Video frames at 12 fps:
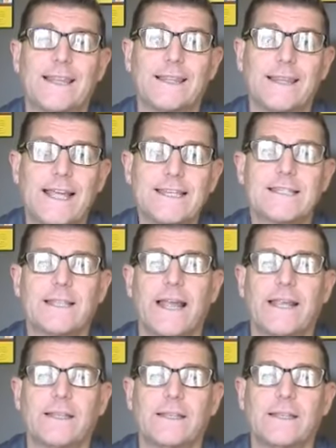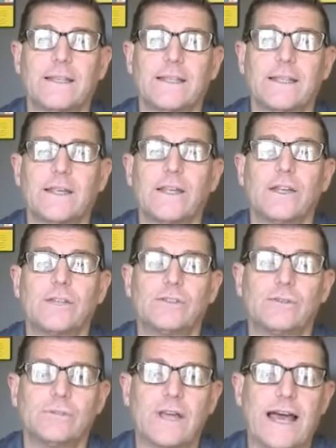less likely
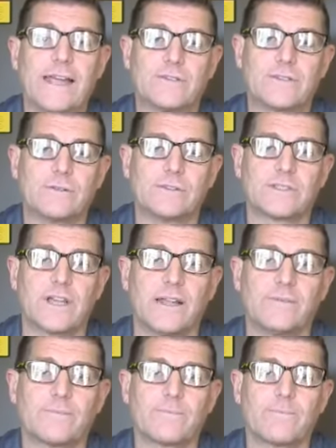to die of suicide.